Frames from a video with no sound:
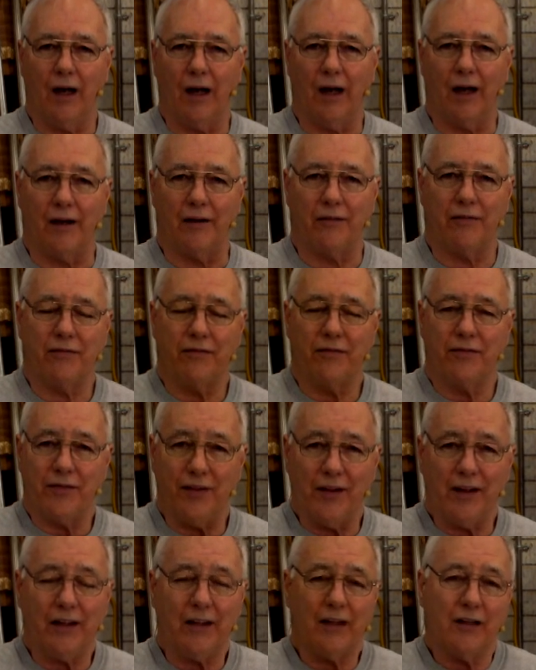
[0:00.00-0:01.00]
I
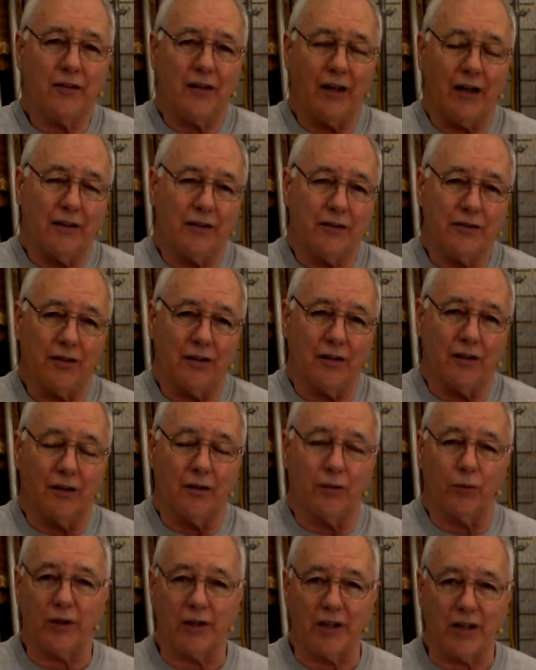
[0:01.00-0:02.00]
think that
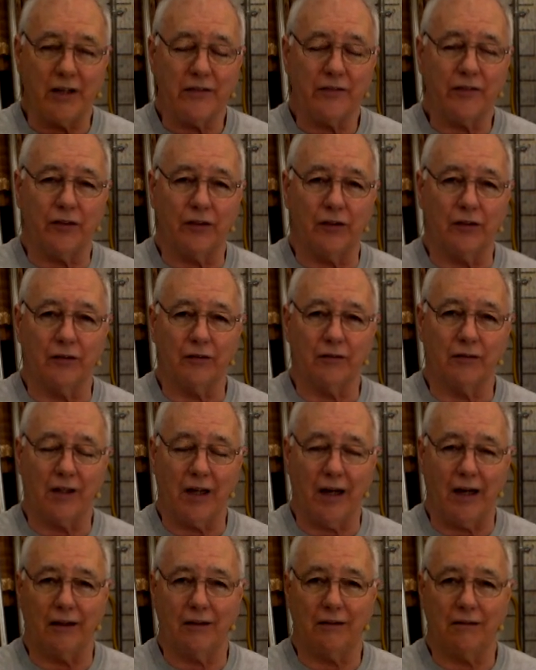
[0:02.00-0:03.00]
we even
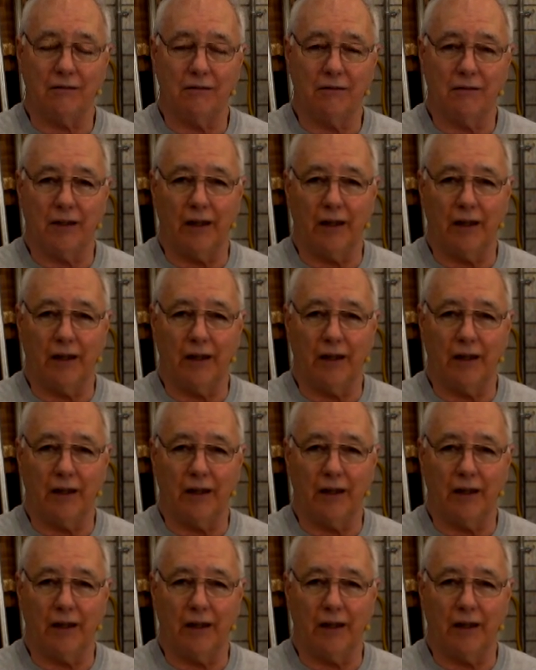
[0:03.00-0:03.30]
got